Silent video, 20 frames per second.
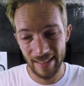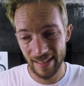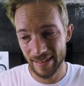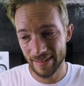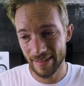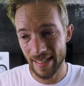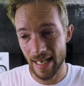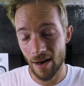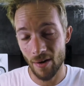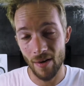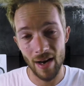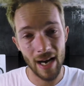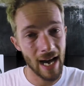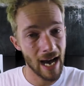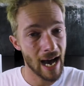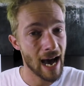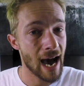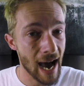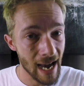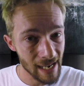Now,
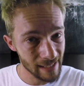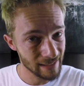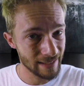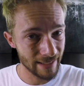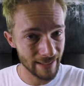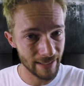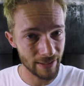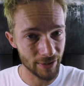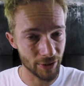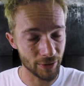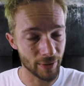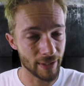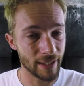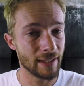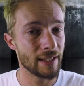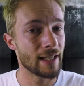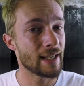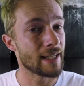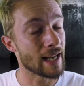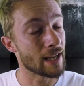I didn't do it,
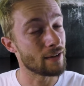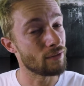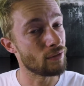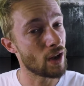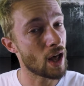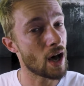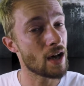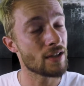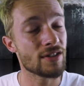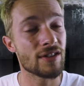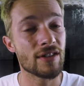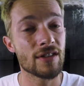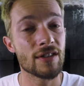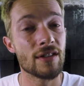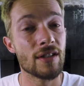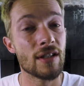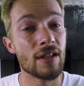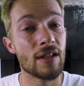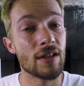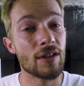and I've lost
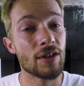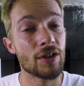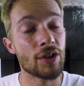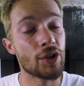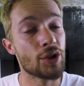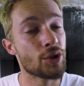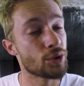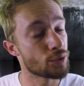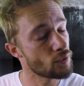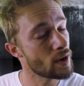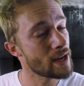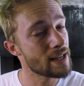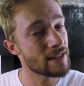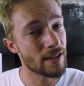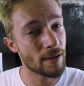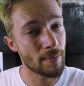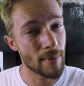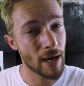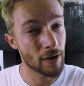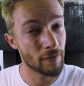crazy
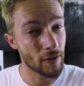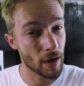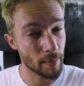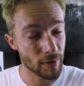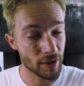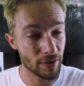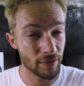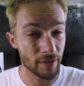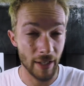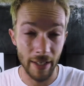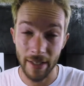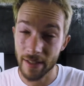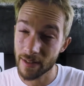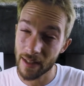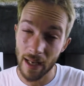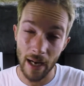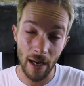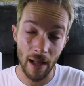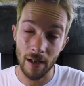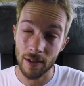amount of opportunities.
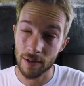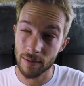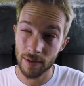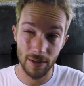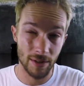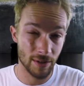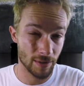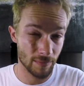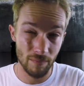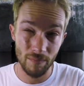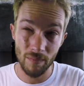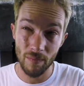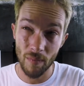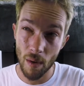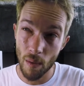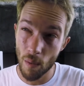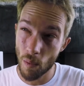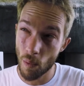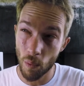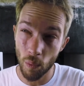I lost
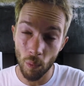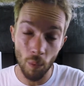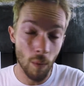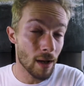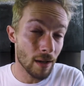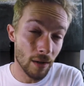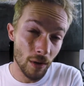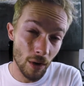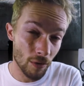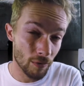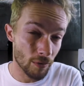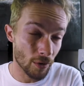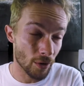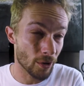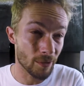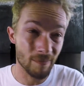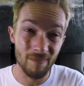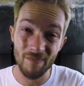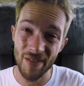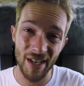well
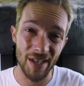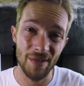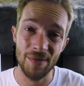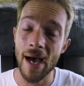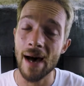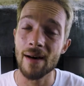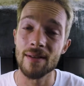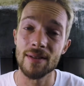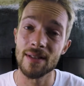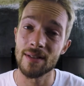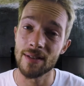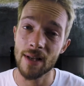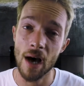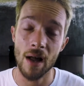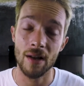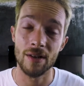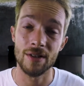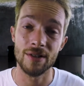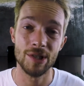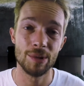over
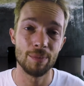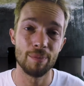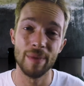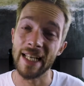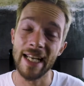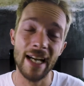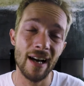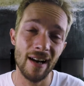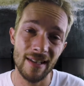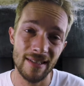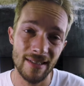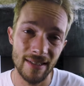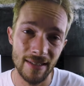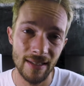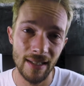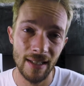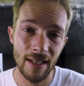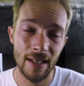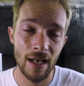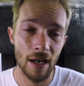$1,000
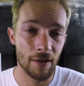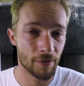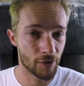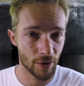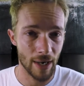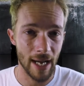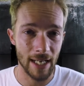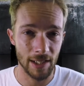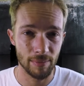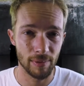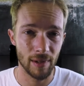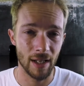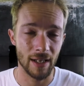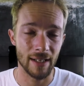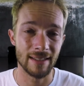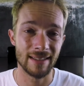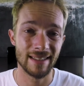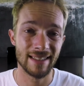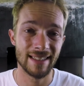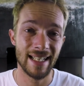because of cracked
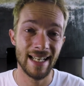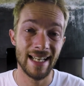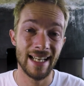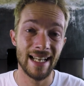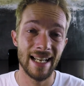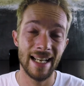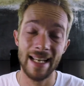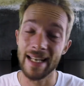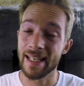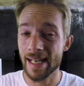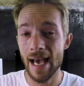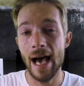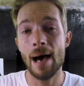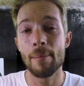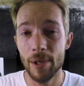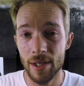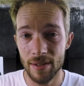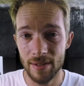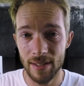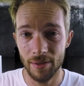plugins. And I'm
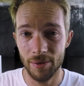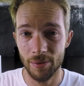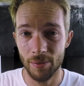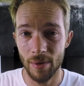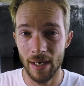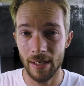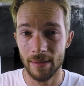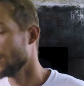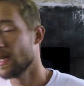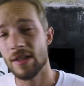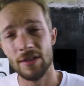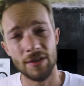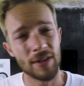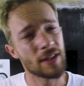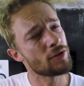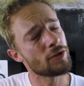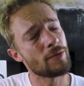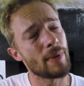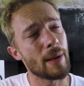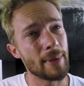gonna tell you why. So
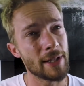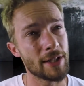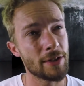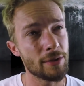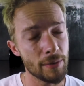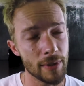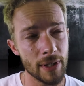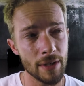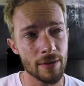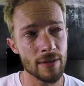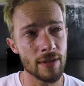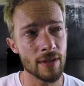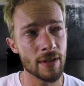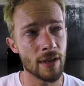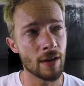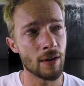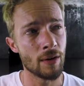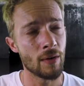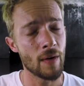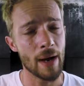this was maybe 2 years
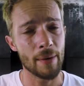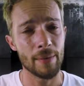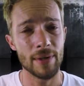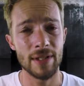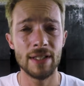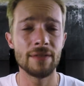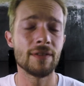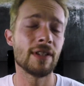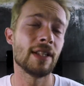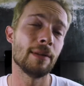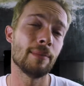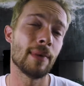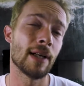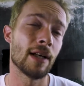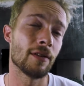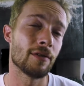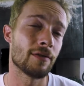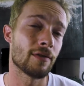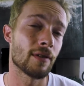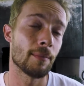ago. I received an
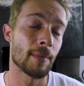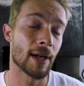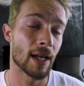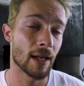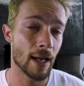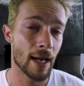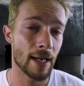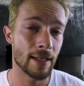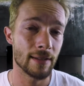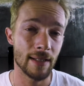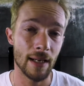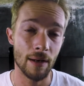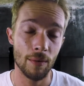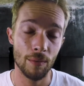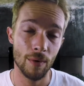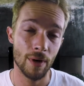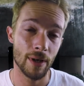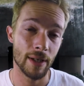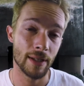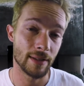email from a client that
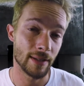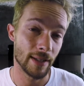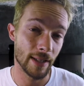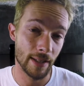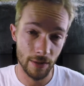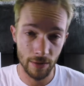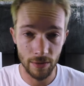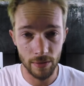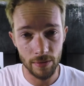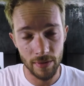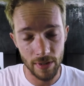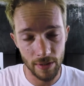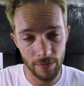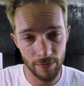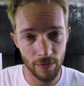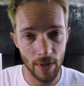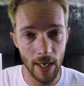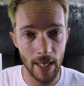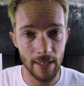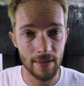wanted the
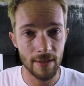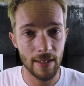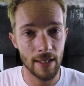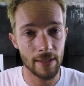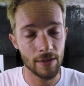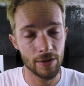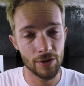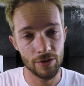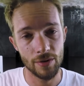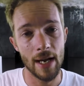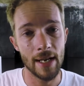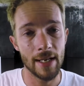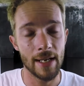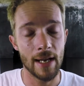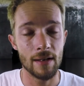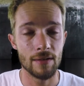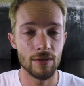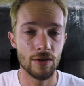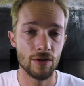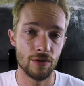exclusive rights and the track
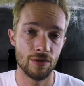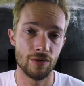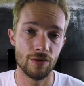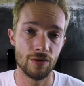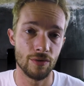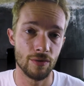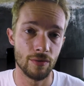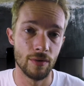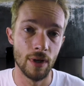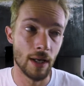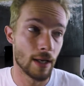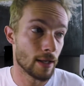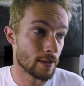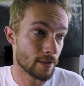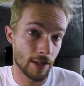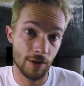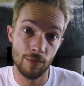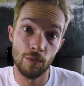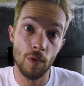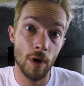outs to
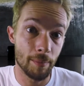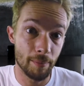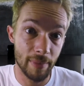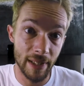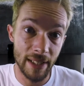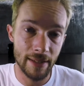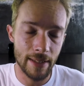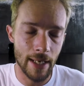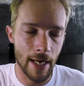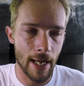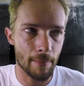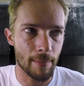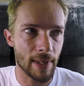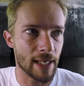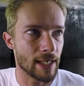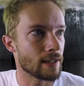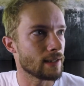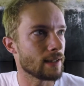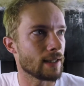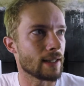this one beat that I
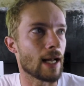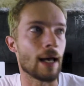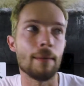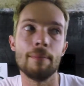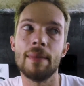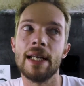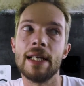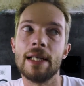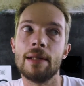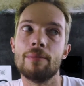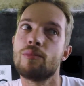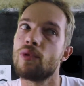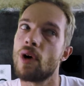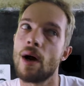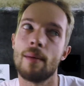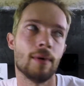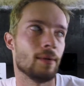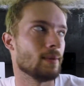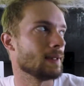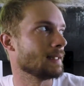made, and I made it
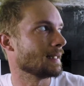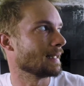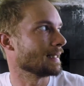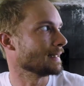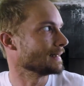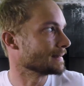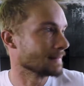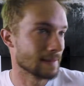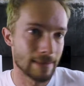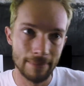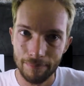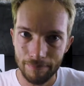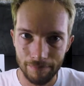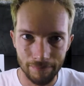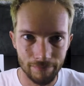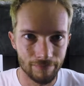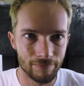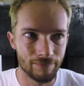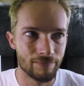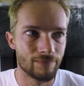probably like
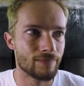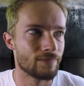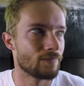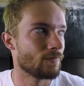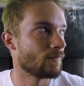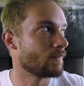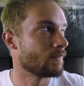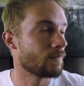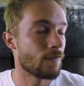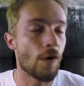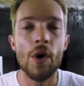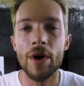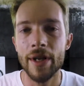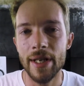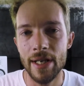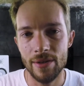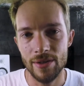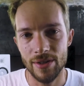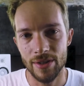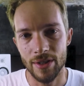4
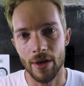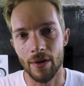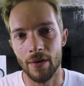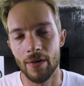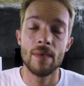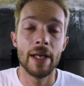years ago.